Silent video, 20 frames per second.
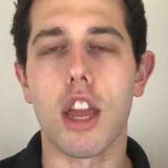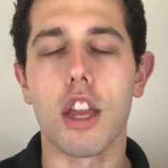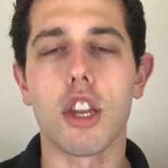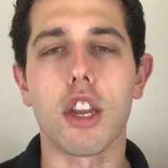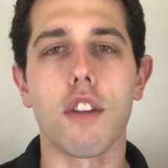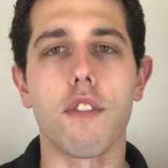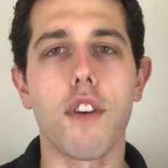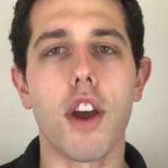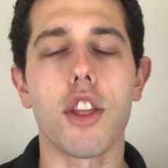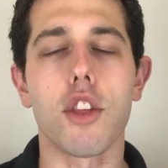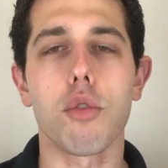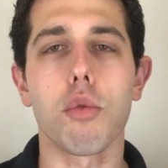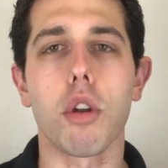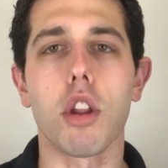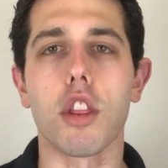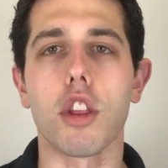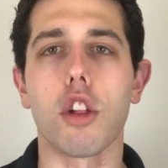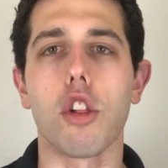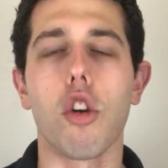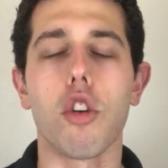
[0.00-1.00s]
And you can find this one
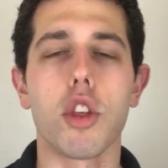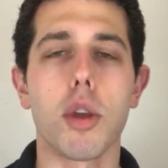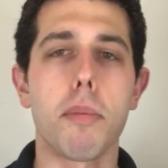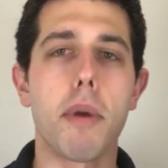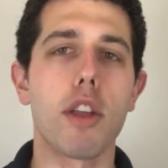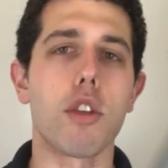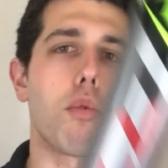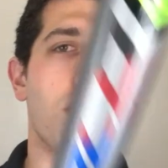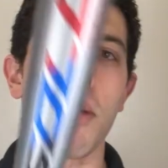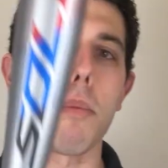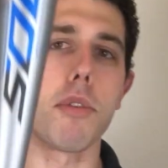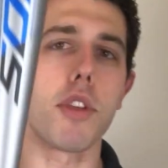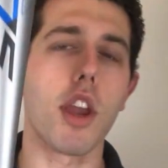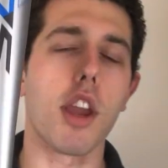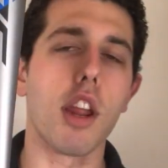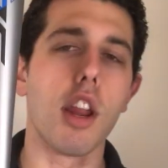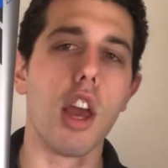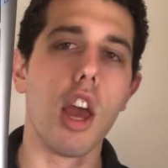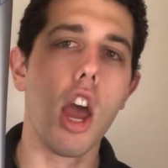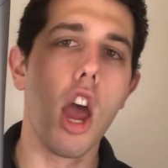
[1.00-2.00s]
on the Close Up Bats
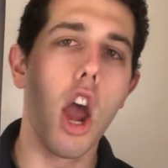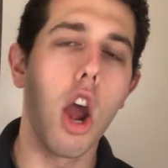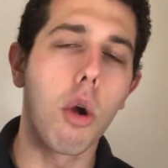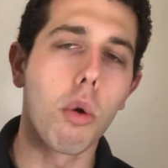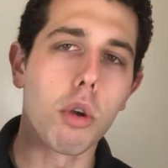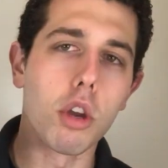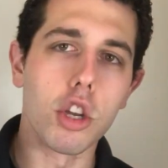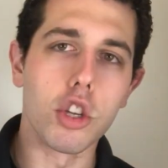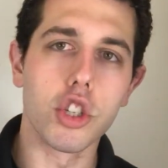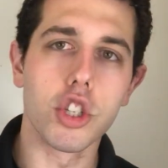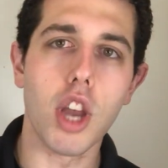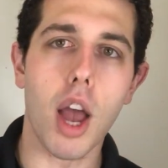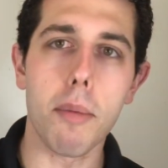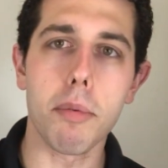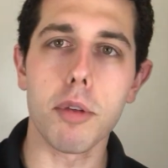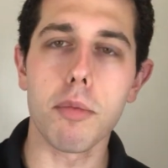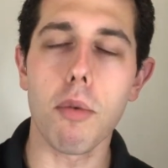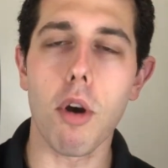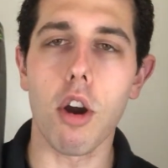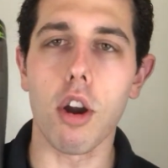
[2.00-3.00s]
website, where you could
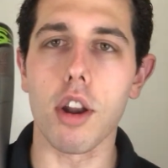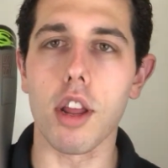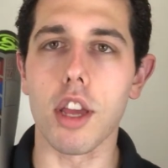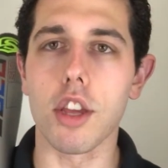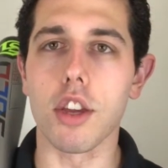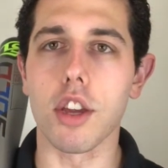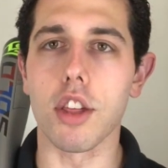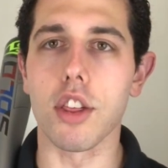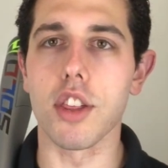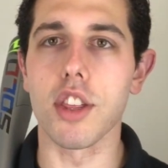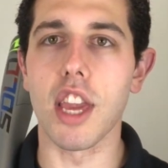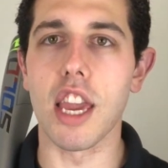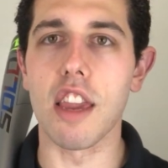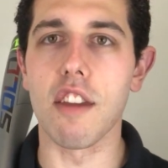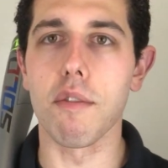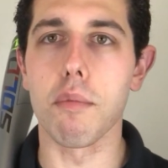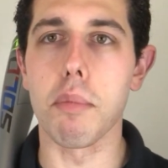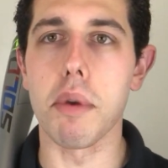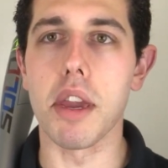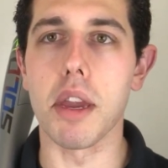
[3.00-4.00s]
shop smart and you could
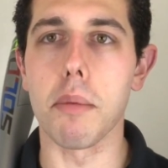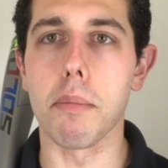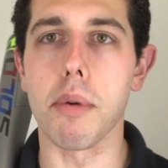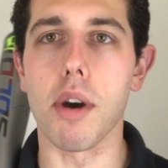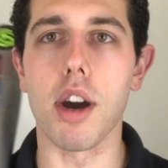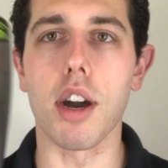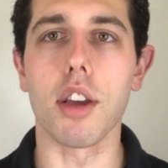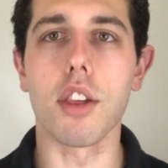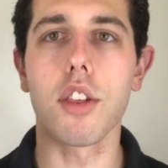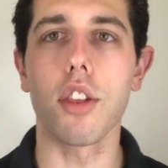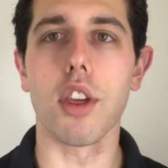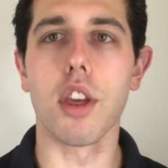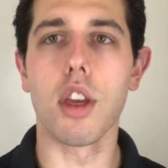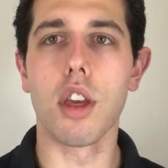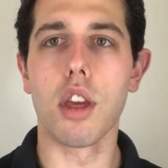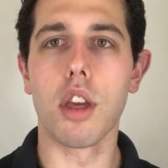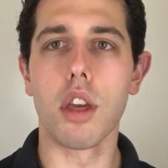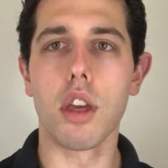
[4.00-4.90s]
save big bucks.